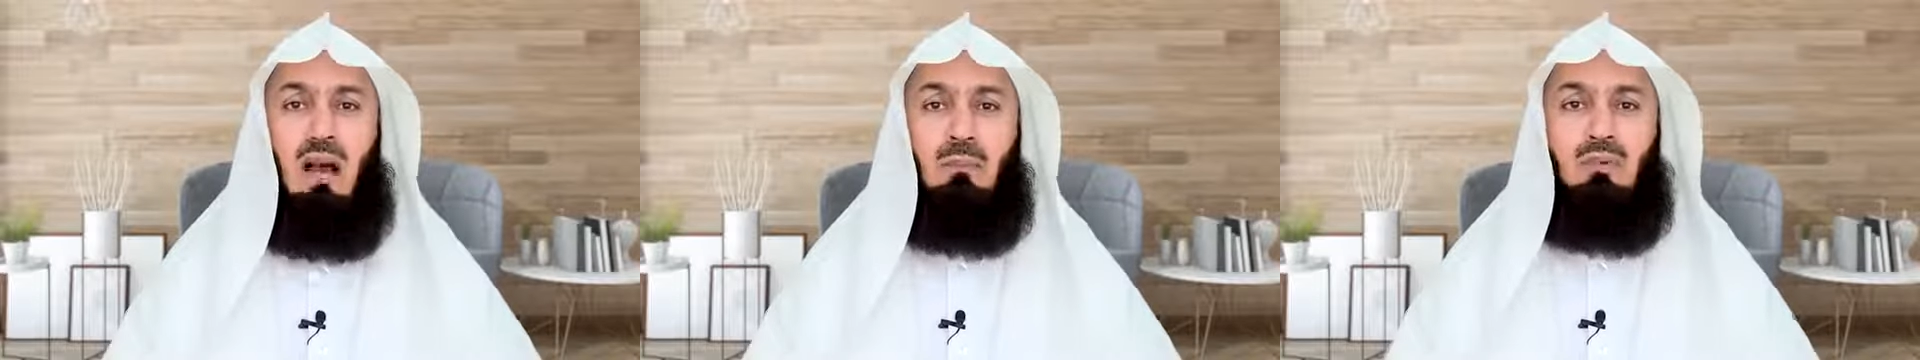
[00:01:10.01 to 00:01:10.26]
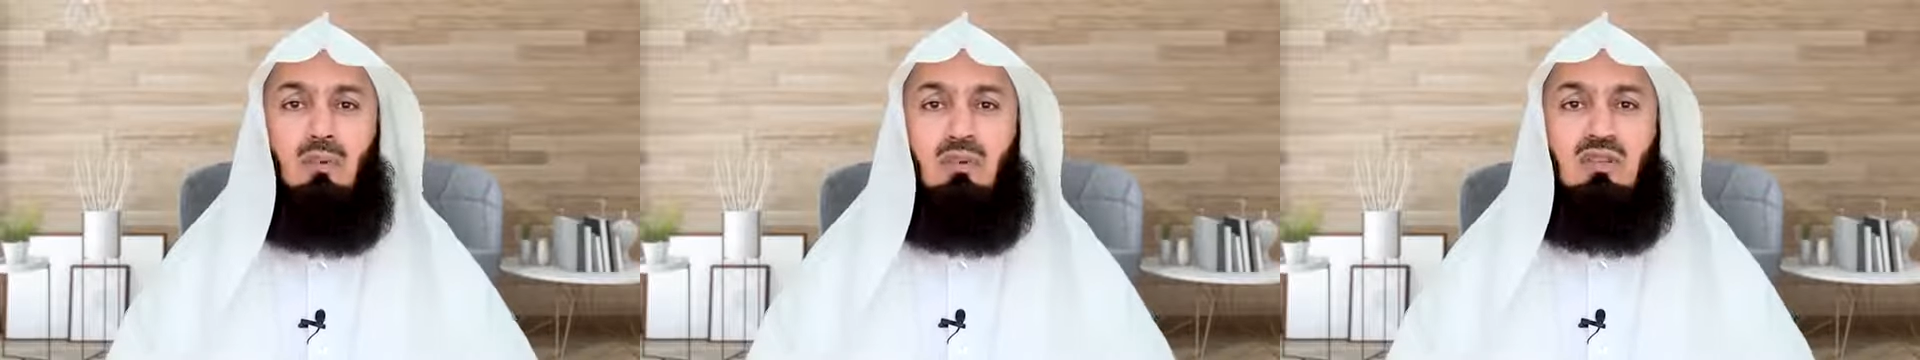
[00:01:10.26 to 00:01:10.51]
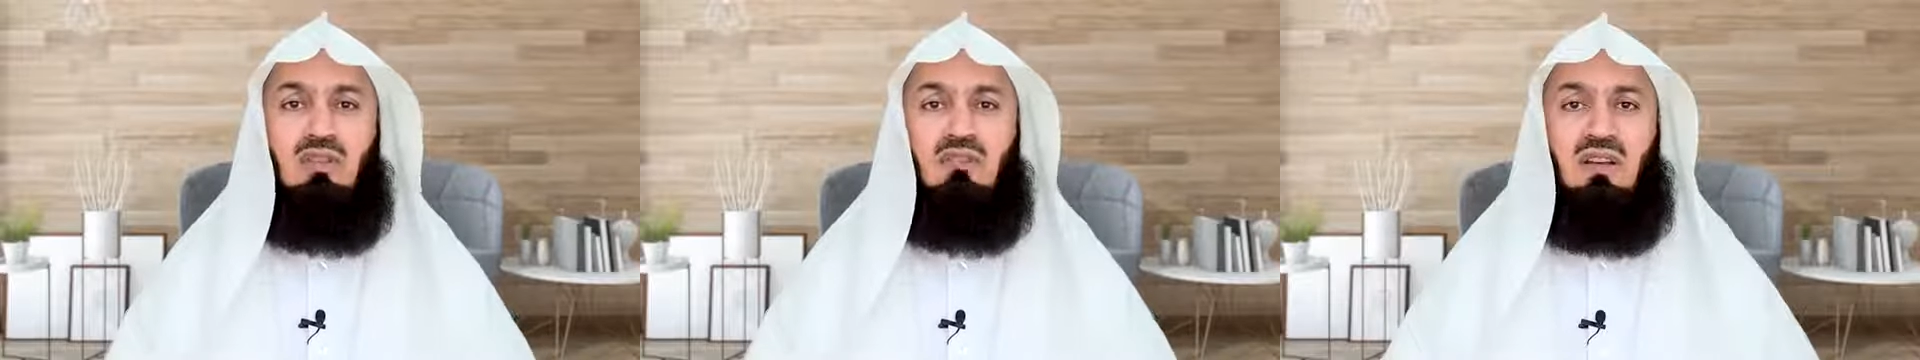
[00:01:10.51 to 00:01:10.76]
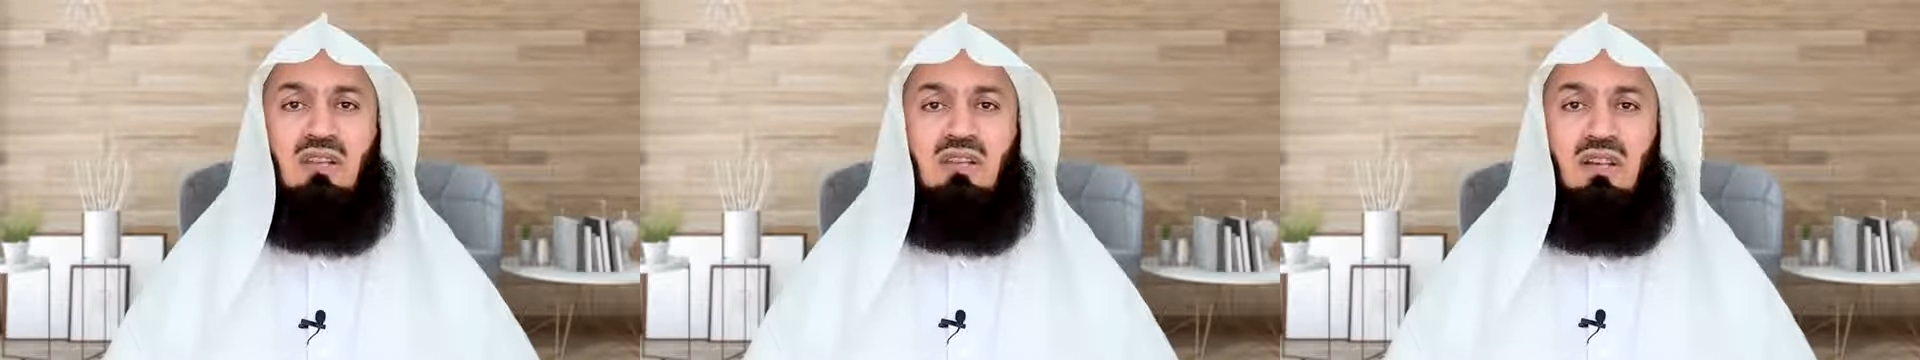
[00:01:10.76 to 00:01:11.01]

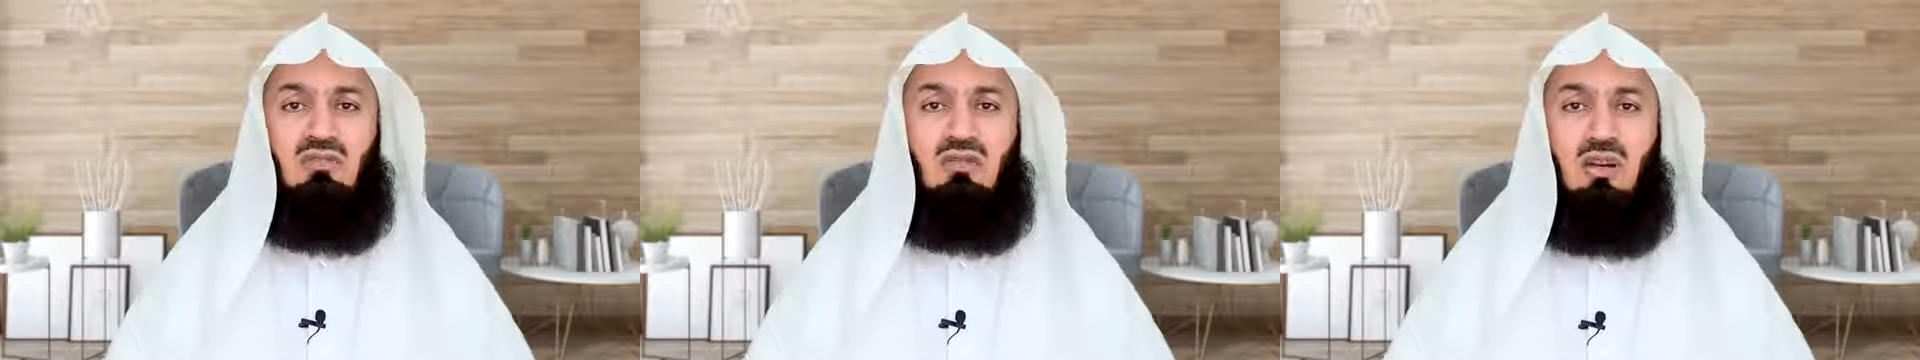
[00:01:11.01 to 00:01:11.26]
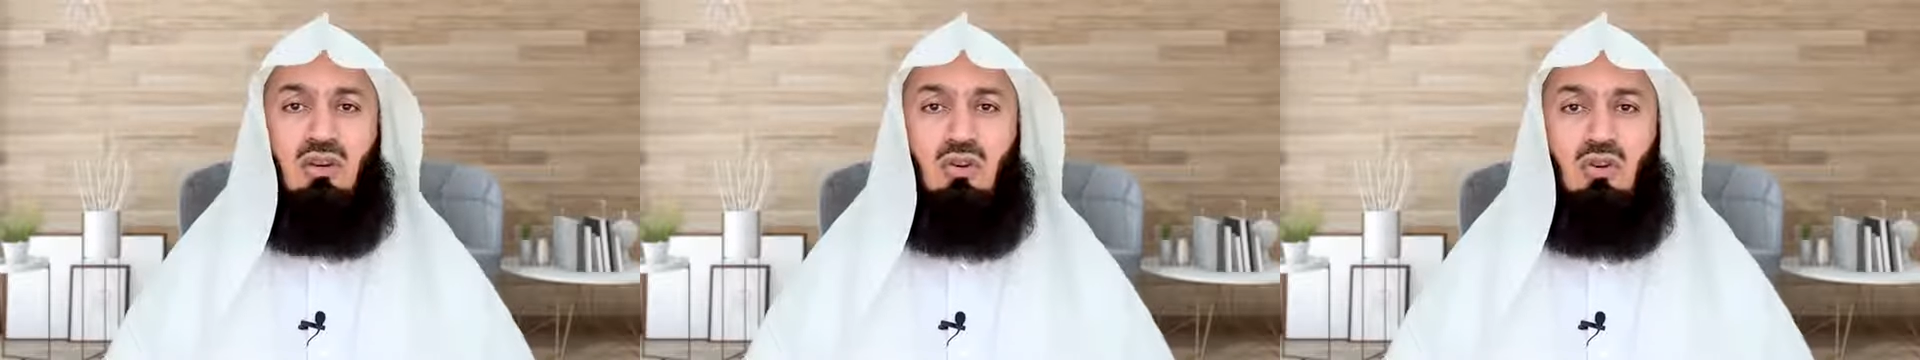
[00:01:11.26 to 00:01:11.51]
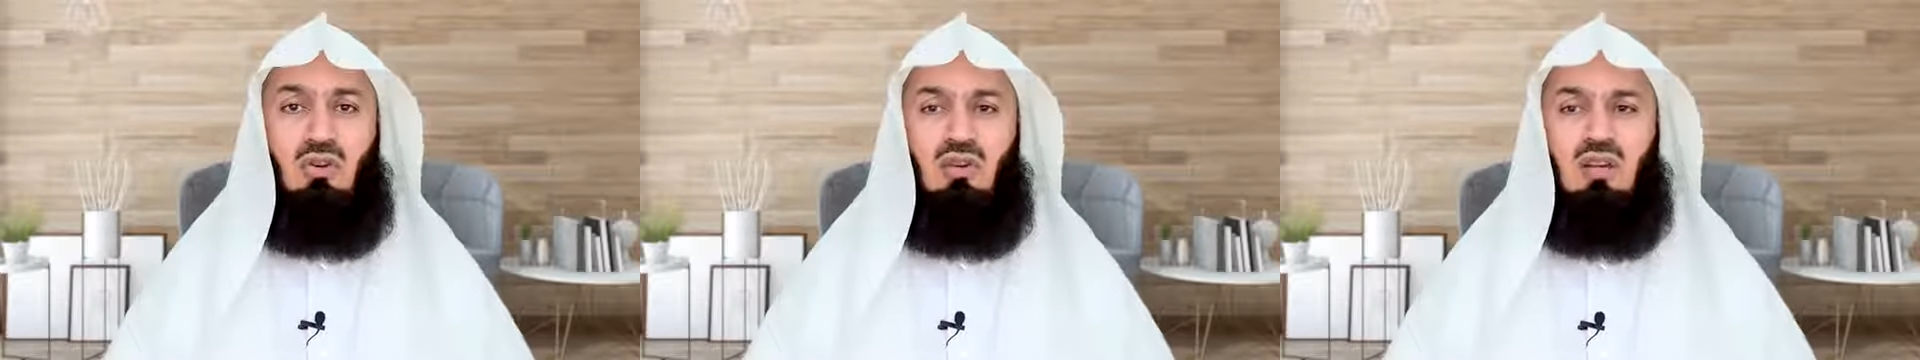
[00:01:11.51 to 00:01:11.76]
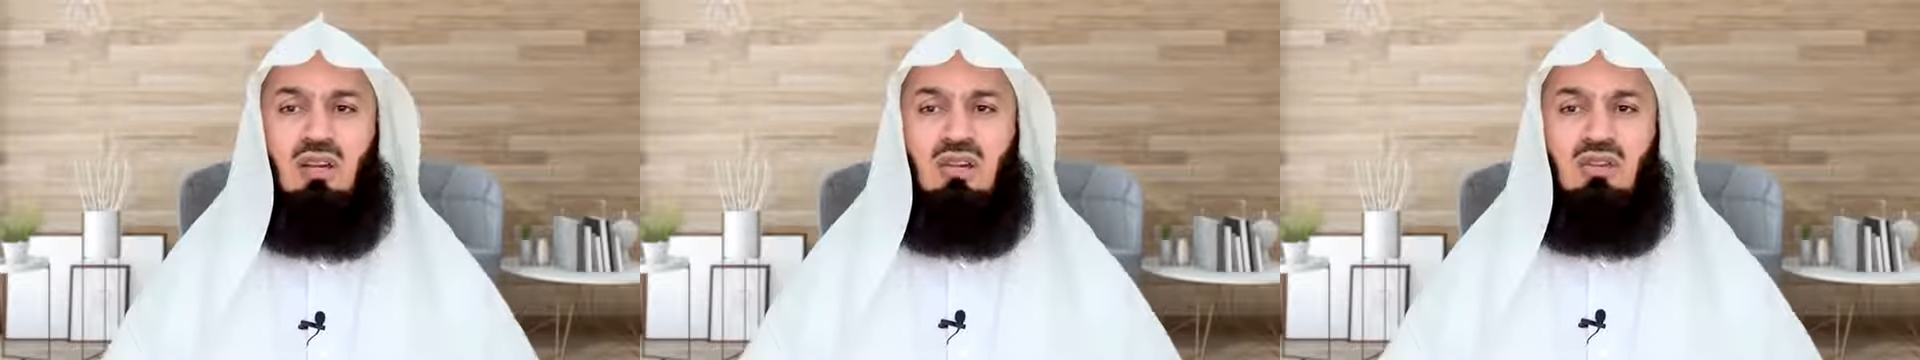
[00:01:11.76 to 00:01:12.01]
abusive, etc.,
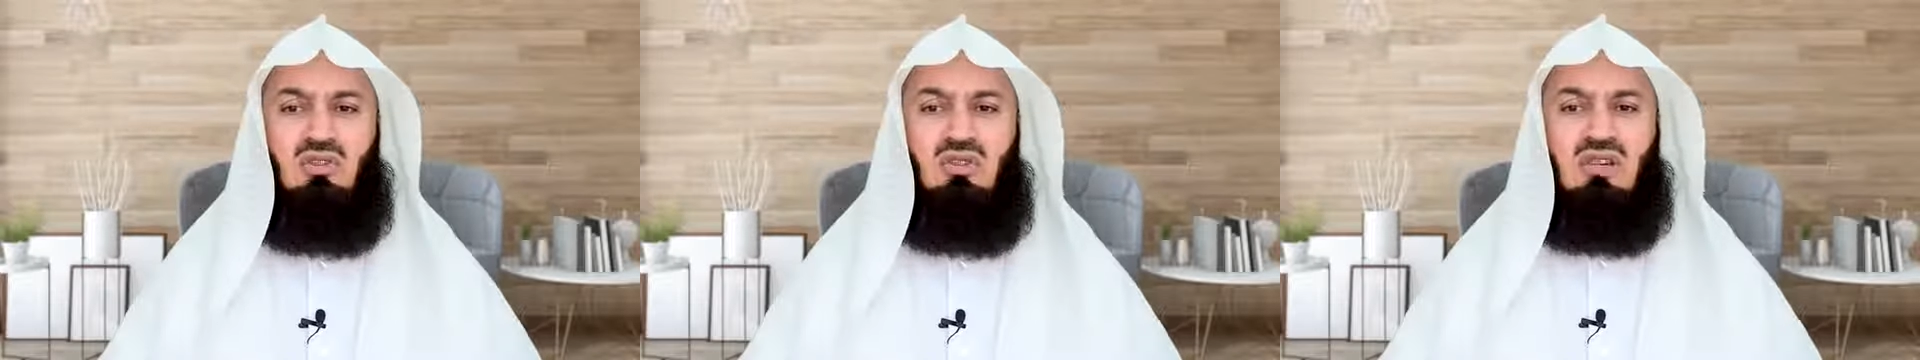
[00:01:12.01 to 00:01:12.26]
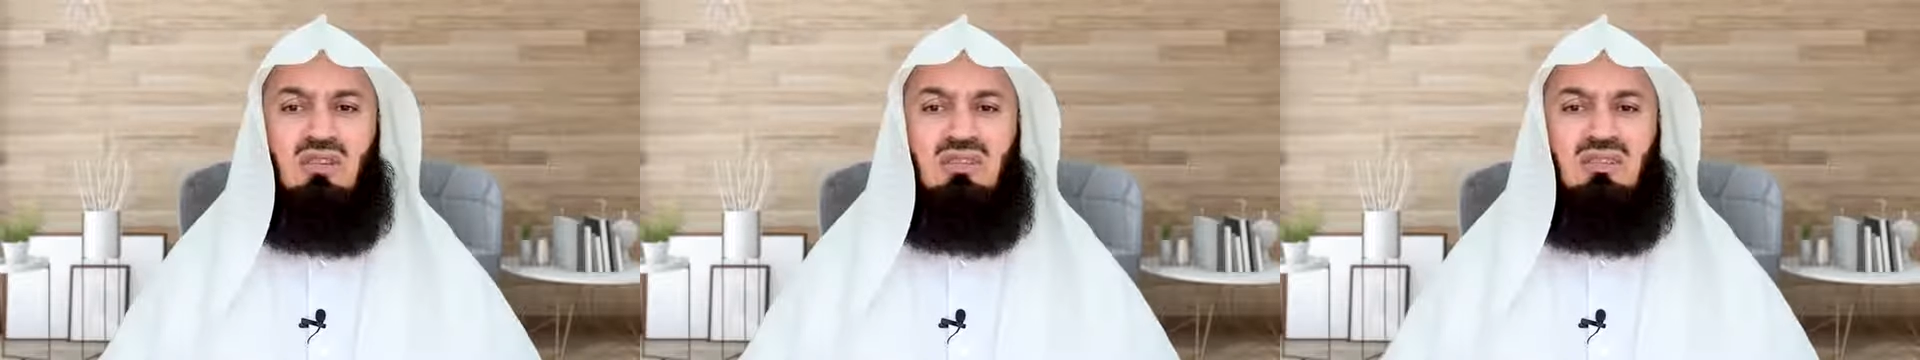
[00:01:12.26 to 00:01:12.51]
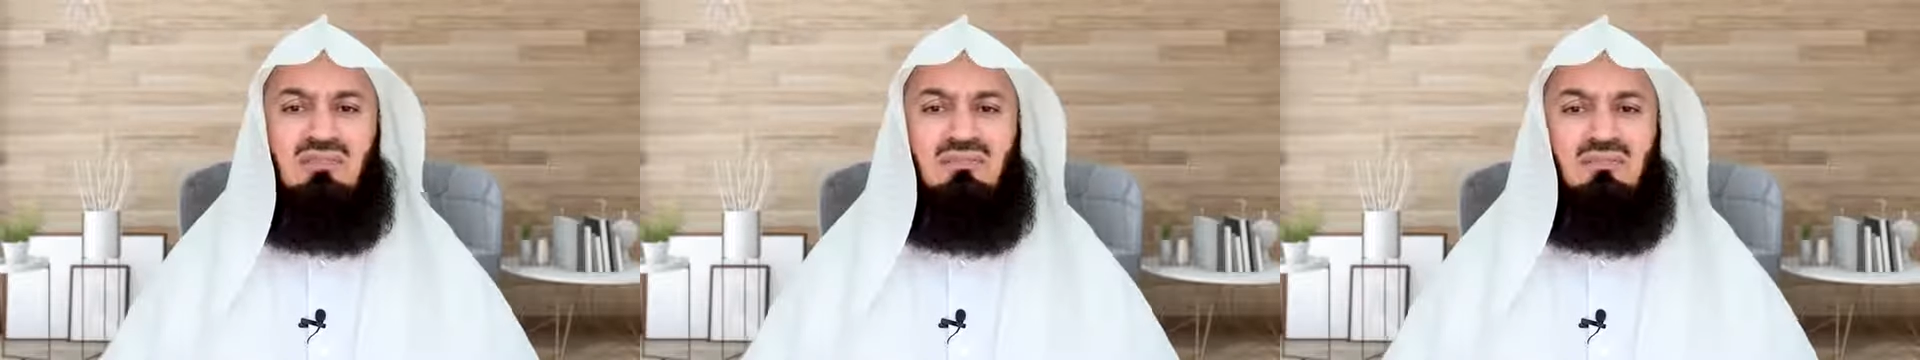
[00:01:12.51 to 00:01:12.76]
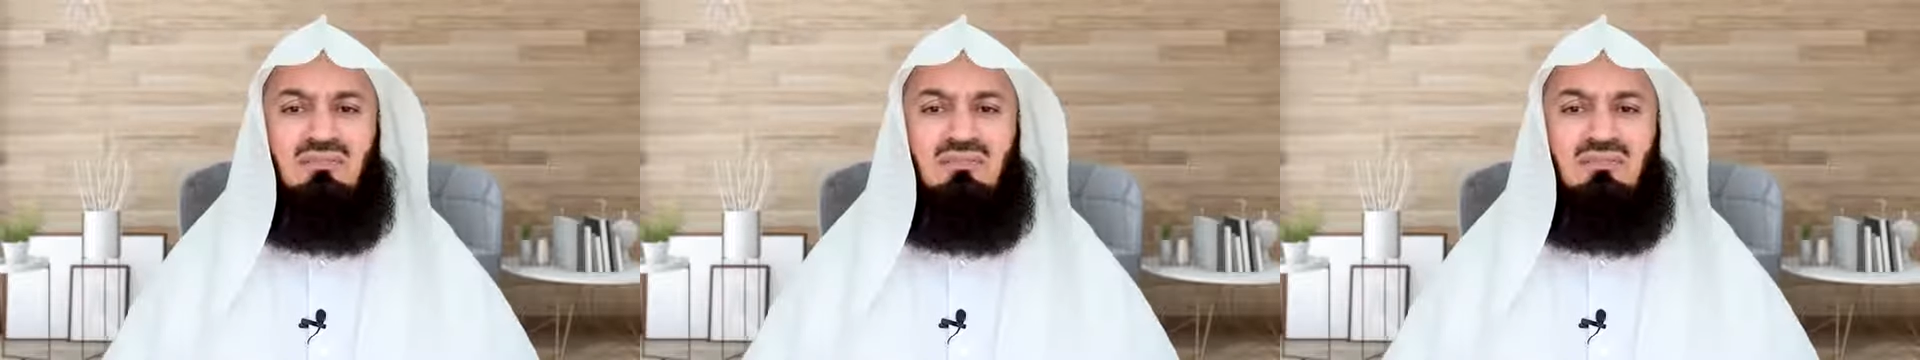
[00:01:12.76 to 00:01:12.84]
or just